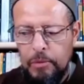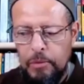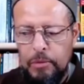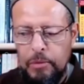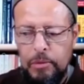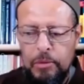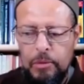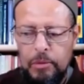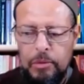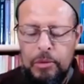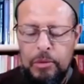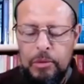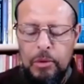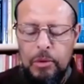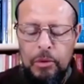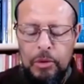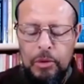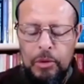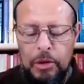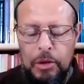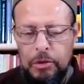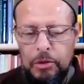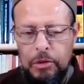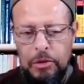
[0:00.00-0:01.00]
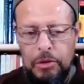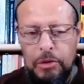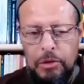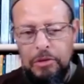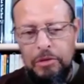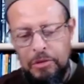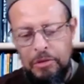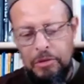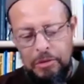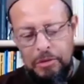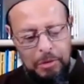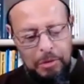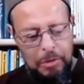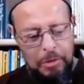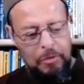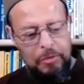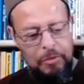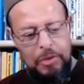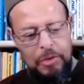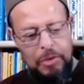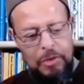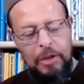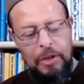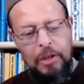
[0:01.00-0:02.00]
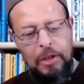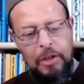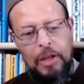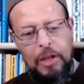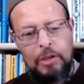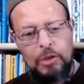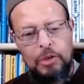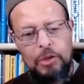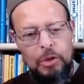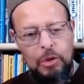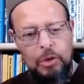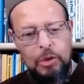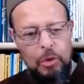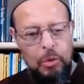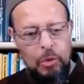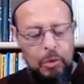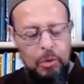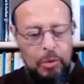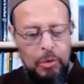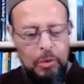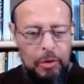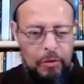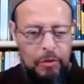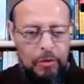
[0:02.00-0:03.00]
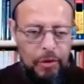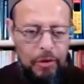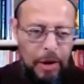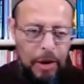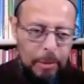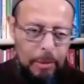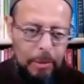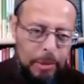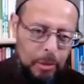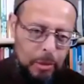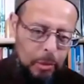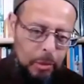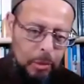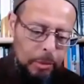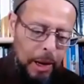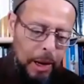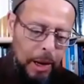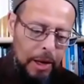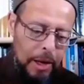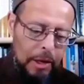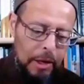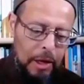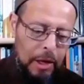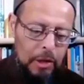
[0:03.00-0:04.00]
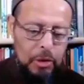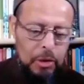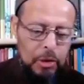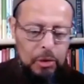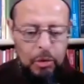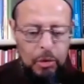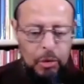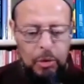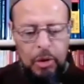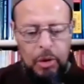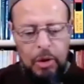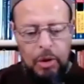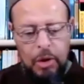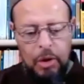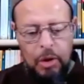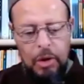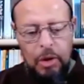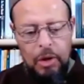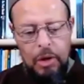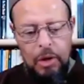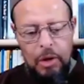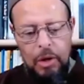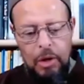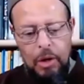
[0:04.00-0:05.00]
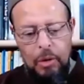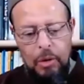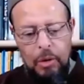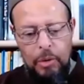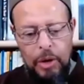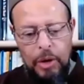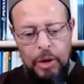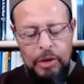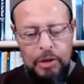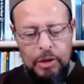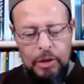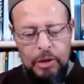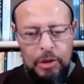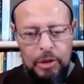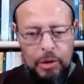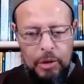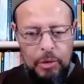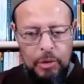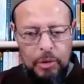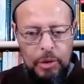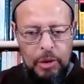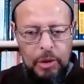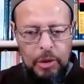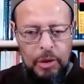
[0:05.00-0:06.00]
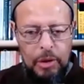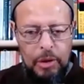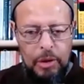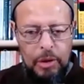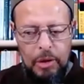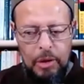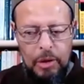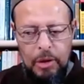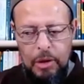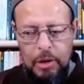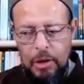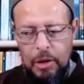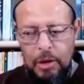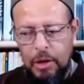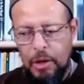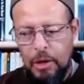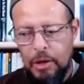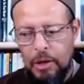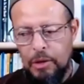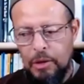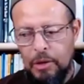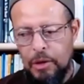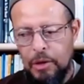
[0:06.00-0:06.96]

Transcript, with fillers: So that's it. The psychological, environmental, biological, hereditary, and